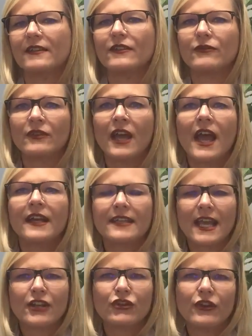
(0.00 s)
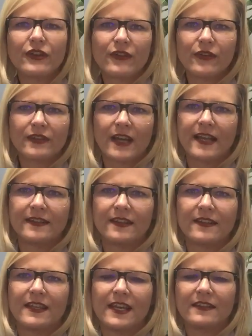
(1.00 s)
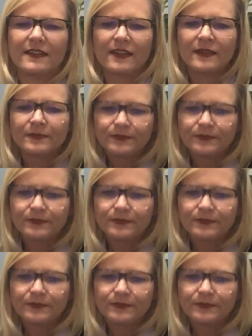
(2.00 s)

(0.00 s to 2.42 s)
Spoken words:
So take note of those kinds of things.